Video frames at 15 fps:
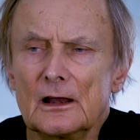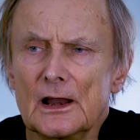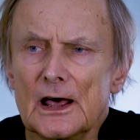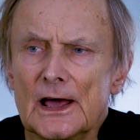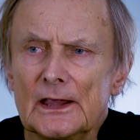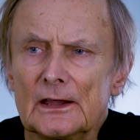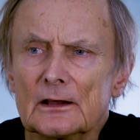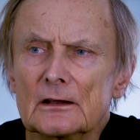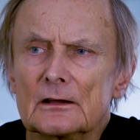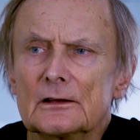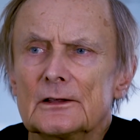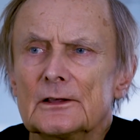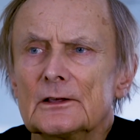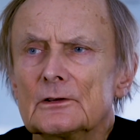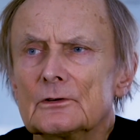
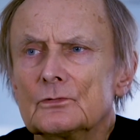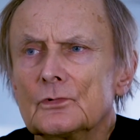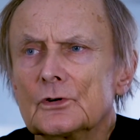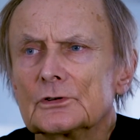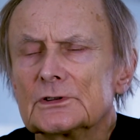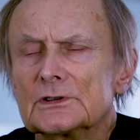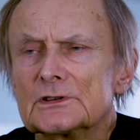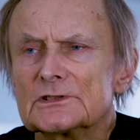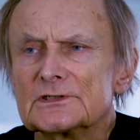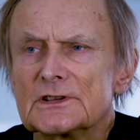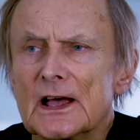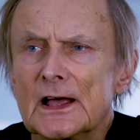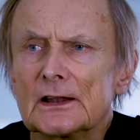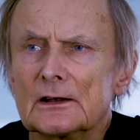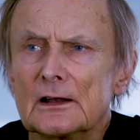likely, what is
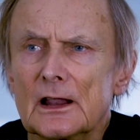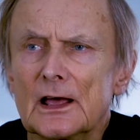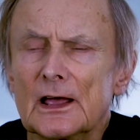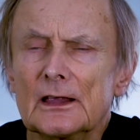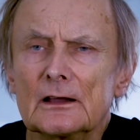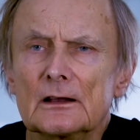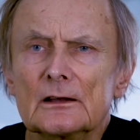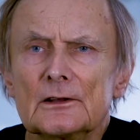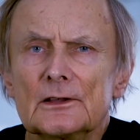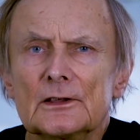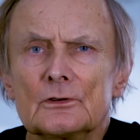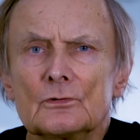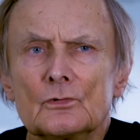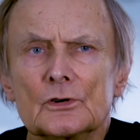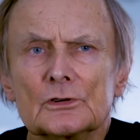
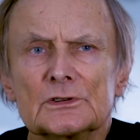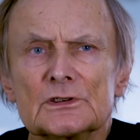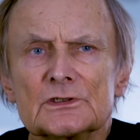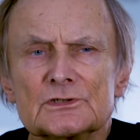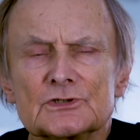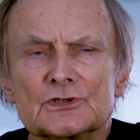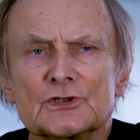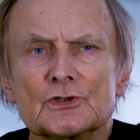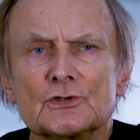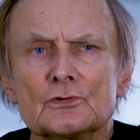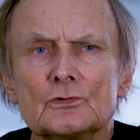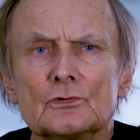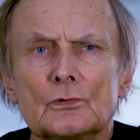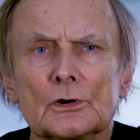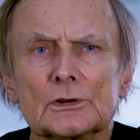unlikely, what is
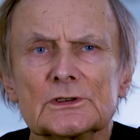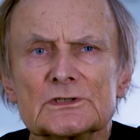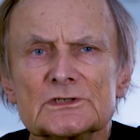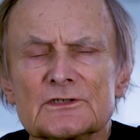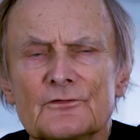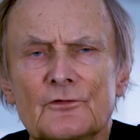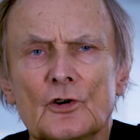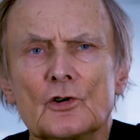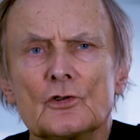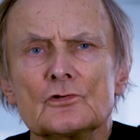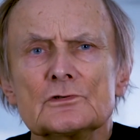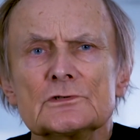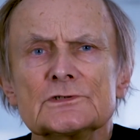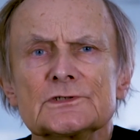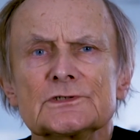true, what is
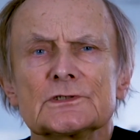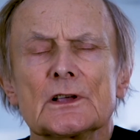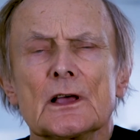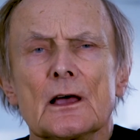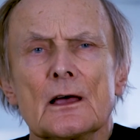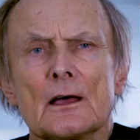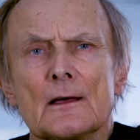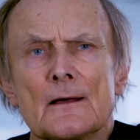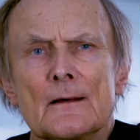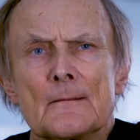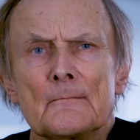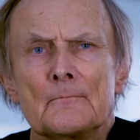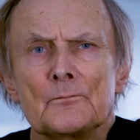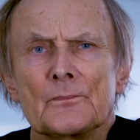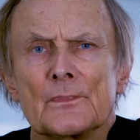false.
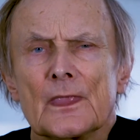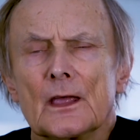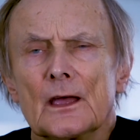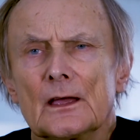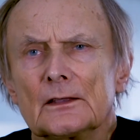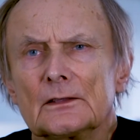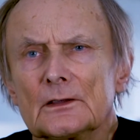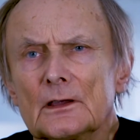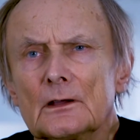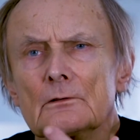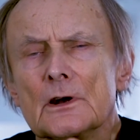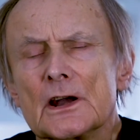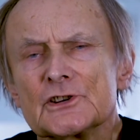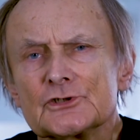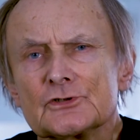And
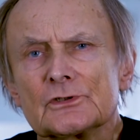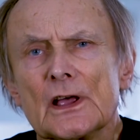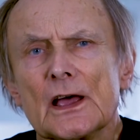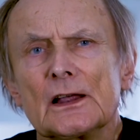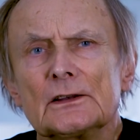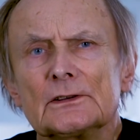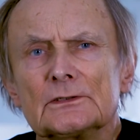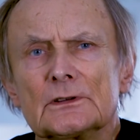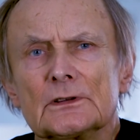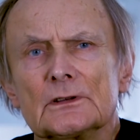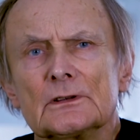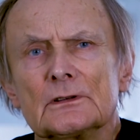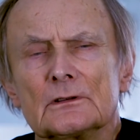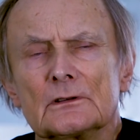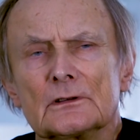
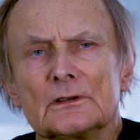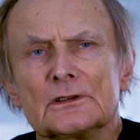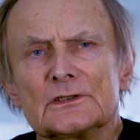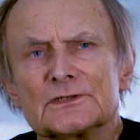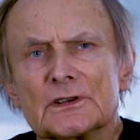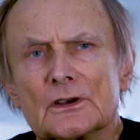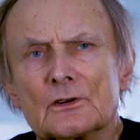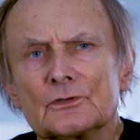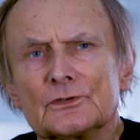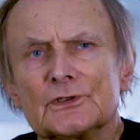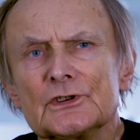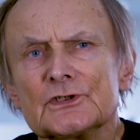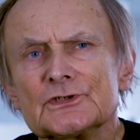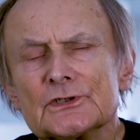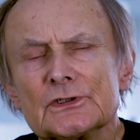irrationality is a
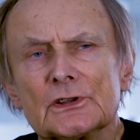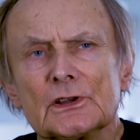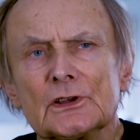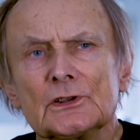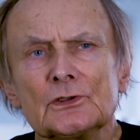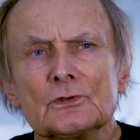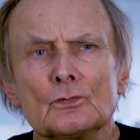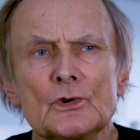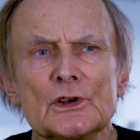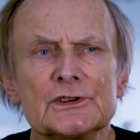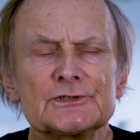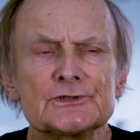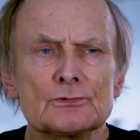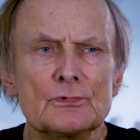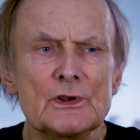condition in
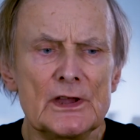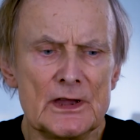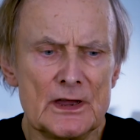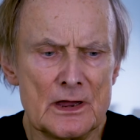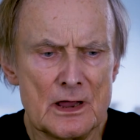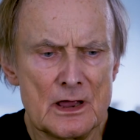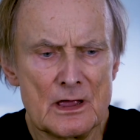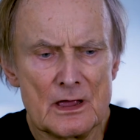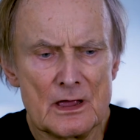which we